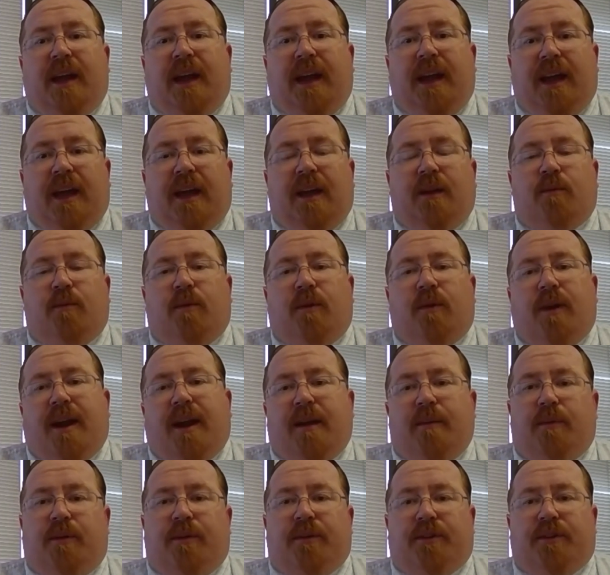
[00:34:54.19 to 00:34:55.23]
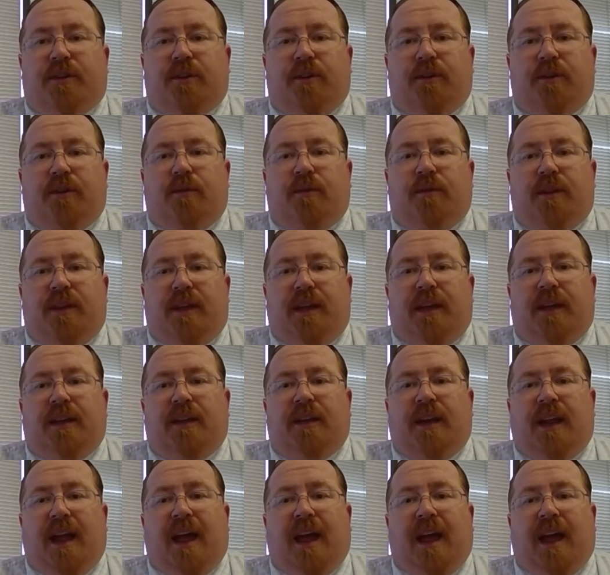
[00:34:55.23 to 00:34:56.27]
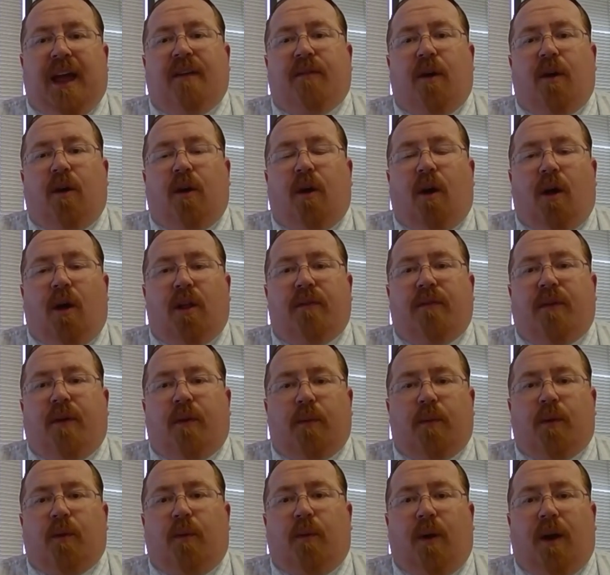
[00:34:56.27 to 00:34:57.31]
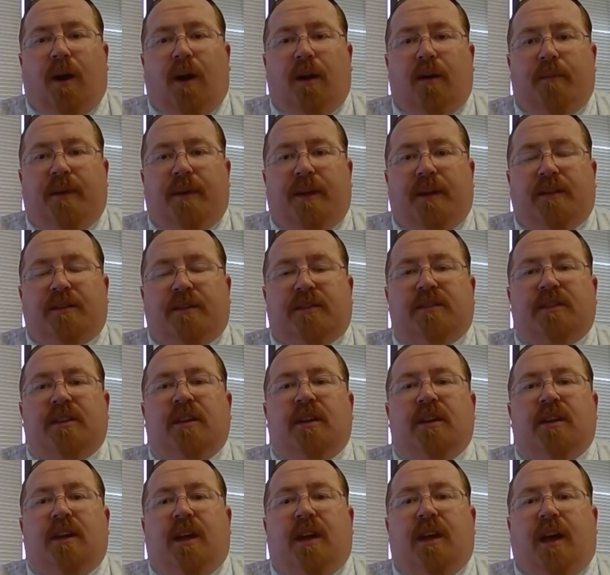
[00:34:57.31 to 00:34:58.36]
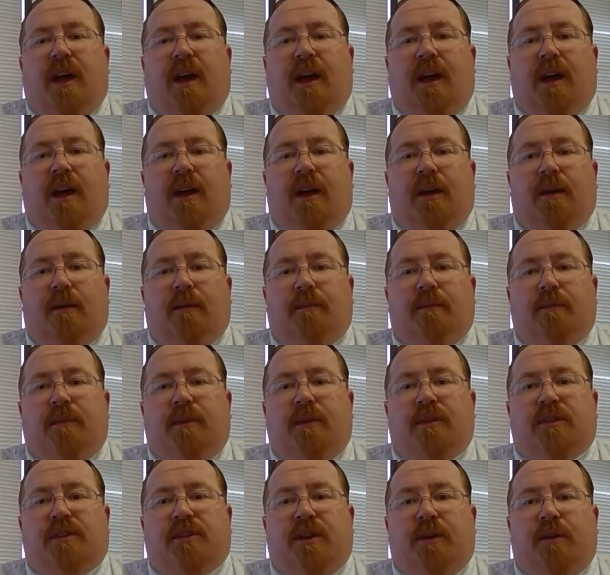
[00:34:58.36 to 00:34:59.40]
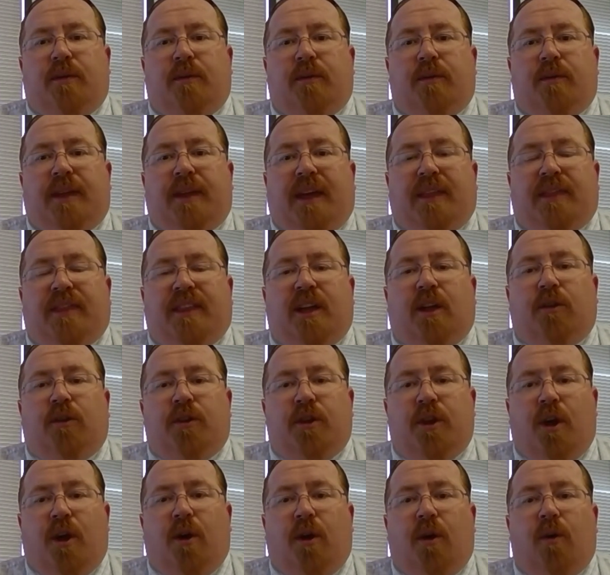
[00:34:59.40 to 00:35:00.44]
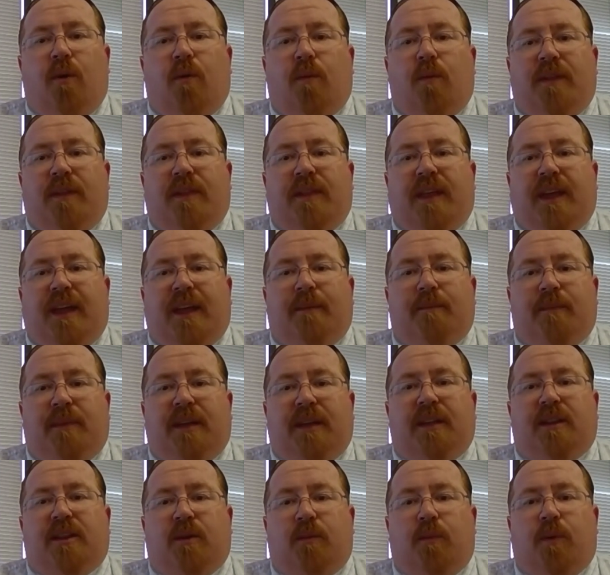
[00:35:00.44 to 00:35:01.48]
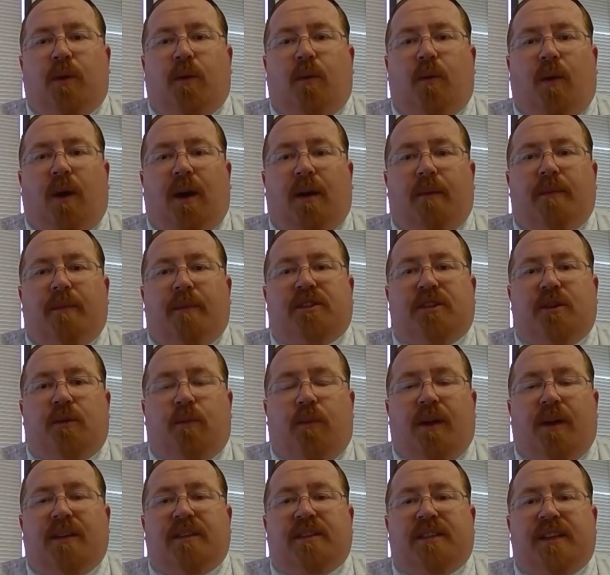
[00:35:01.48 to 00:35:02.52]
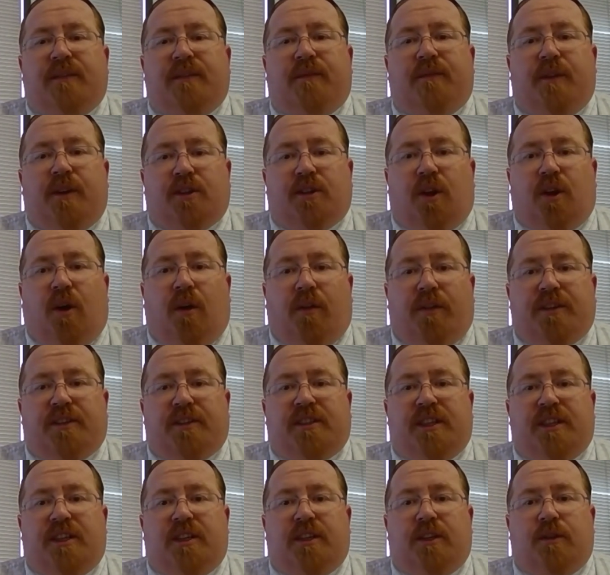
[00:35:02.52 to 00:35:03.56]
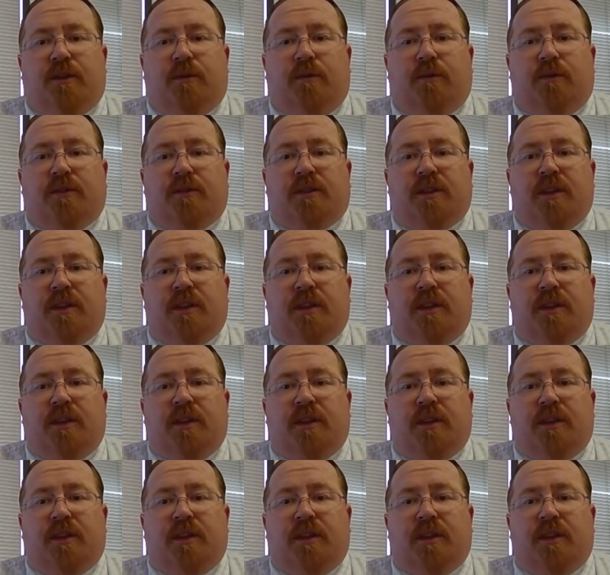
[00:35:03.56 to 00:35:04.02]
And we're able to then have all, all of our requirements um, so that they'll know when they meet the requirement. So once they finish all the CUs,